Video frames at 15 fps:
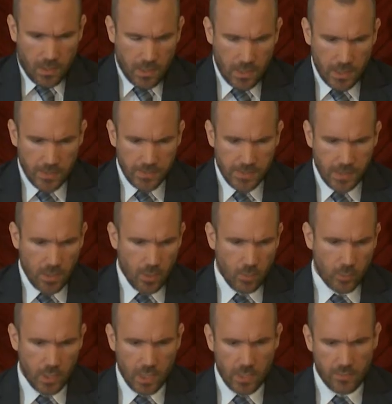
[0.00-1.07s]
and
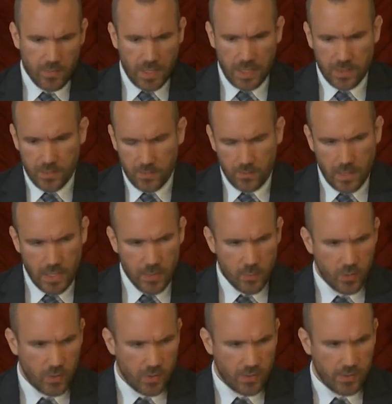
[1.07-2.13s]
old artifacts and
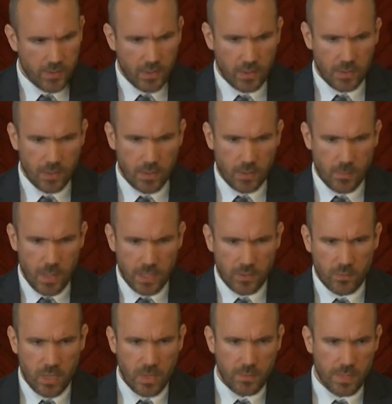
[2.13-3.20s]
aprons, that the
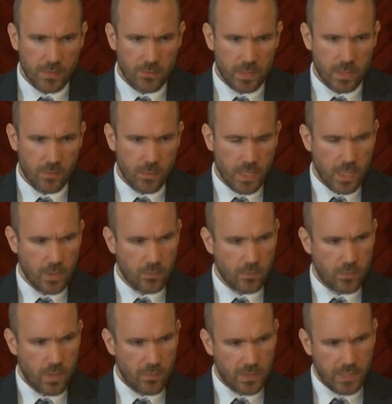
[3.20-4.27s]
pentagram seems to be
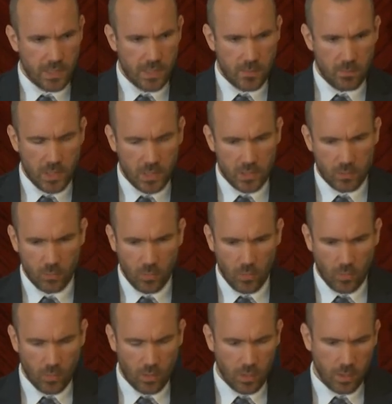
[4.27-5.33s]
represented much
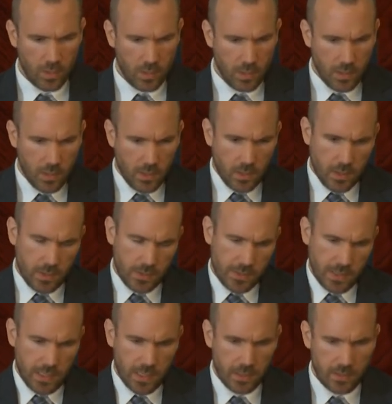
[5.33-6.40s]
more,
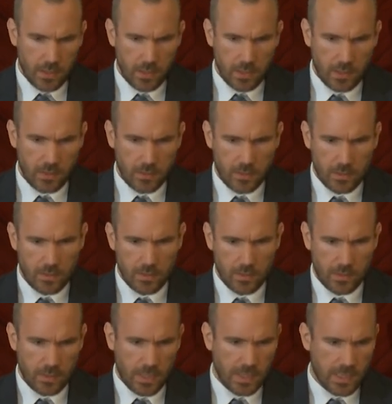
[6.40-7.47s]
say, in the
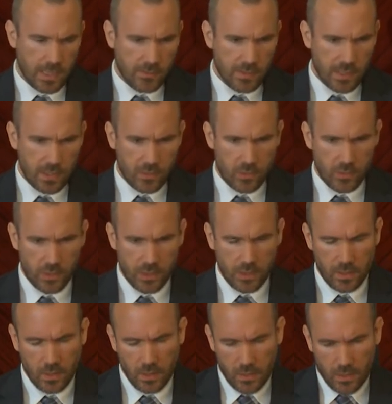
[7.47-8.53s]
18th century
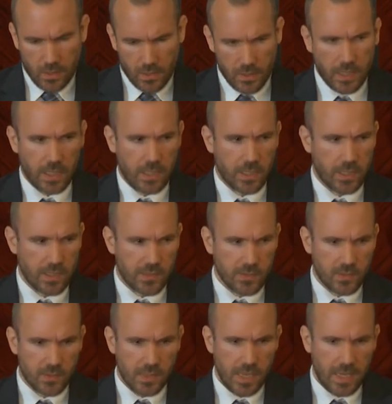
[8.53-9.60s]
than it is
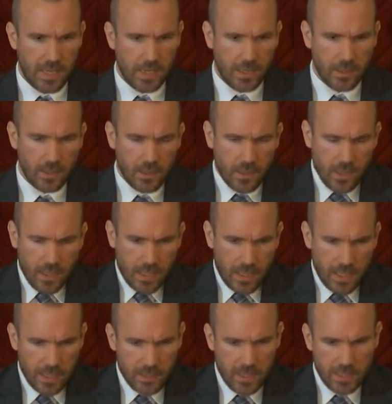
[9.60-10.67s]
today.
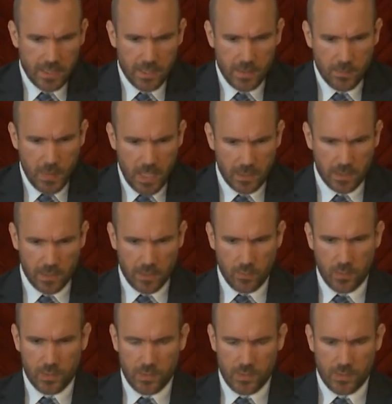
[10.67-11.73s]
And I suspect that it
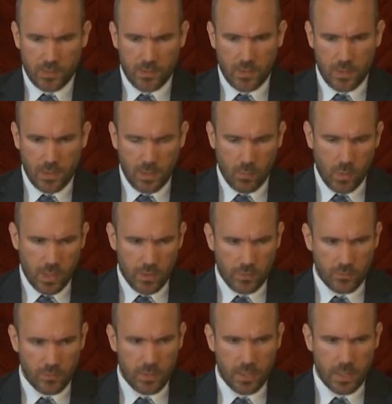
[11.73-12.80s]
was one
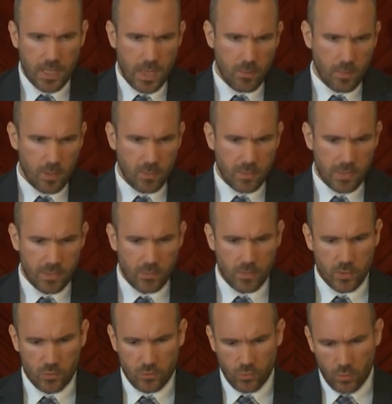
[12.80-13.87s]
of the emblems that was
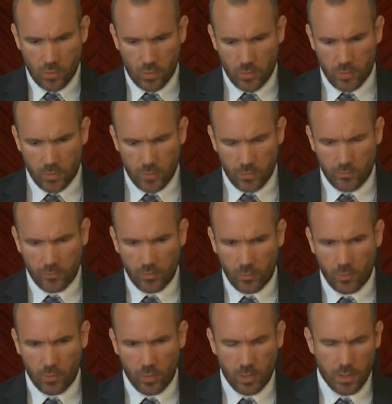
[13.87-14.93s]
drawn on the
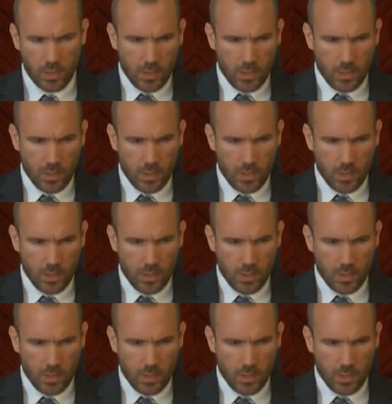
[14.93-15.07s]
floor